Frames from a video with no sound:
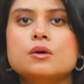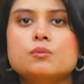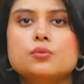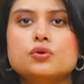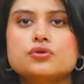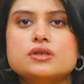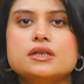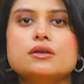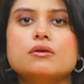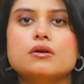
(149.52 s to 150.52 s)

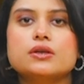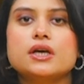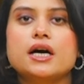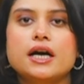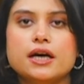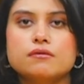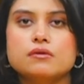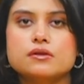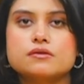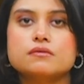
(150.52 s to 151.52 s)
mostly on the
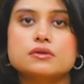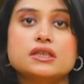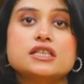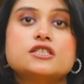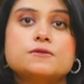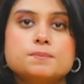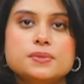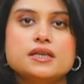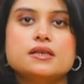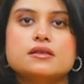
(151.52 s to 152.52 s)
highways, were
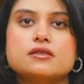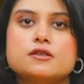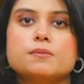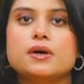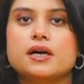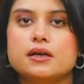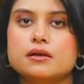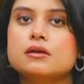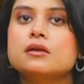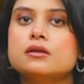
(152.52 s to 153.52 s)
experienced by
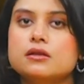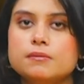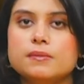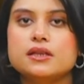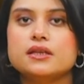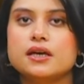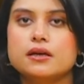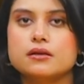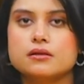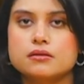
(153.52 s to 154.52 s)
the main
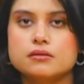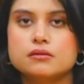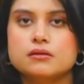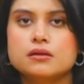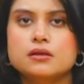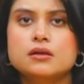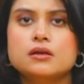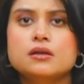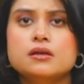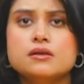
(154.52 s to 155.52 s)
character.
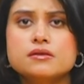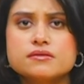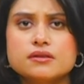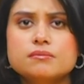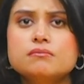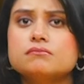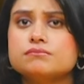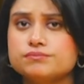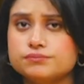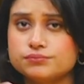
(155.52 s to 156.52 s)
Some
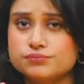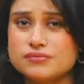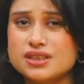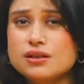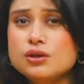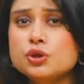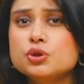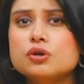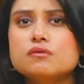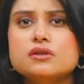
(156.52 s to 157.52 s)

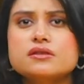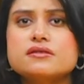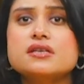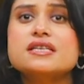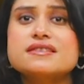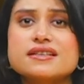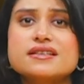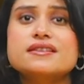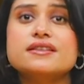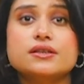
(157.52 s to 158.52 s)
novelists
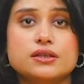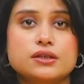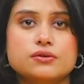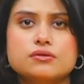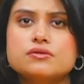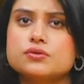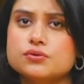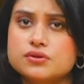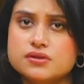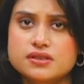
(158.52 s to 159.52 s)
sent their heroes to
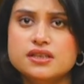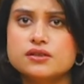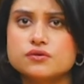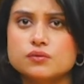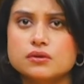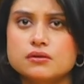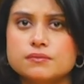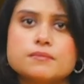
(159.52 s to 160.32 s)
the sea as well.